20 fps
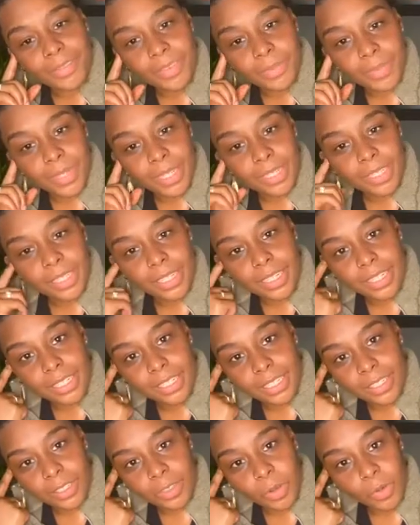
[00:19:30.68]
even mix it in
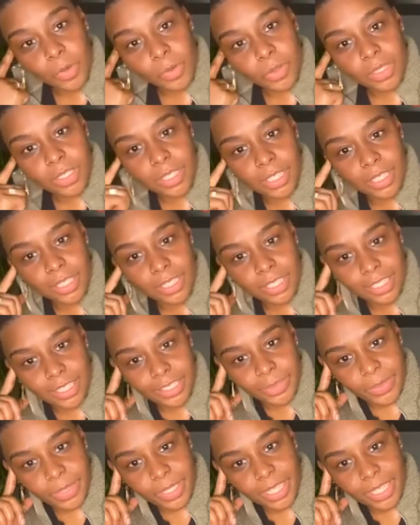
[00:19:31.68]
his own
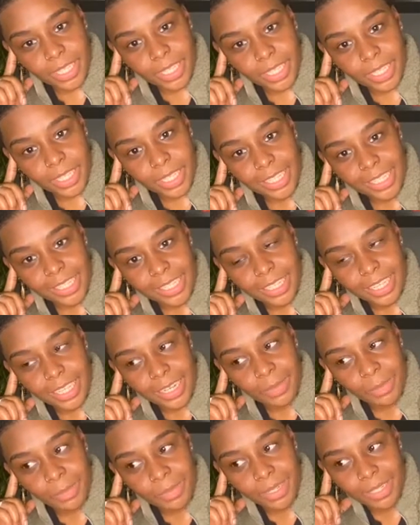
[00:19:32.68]
sentence, because he
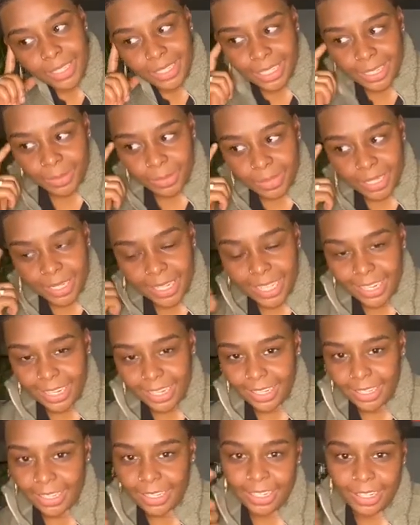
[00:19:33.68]
said, but then be letting
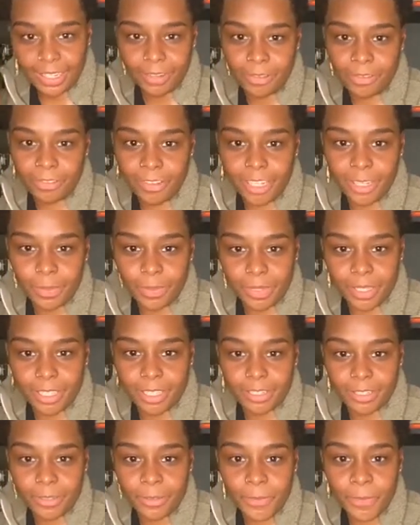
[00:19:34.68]
another
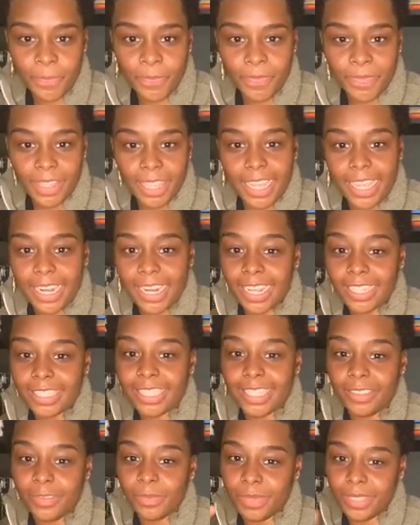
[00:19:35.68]
female. And that should
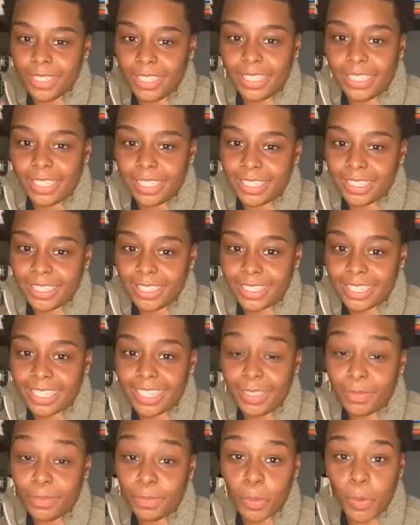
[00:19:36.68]
have been his
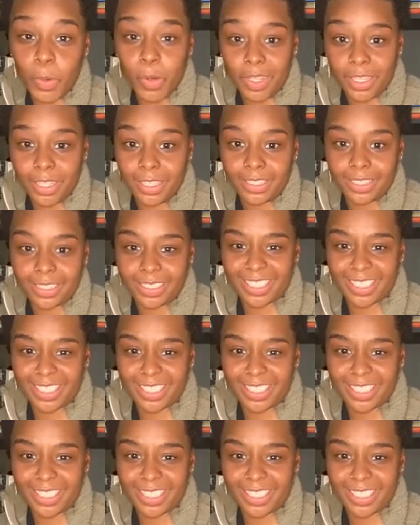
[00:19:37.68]
key point.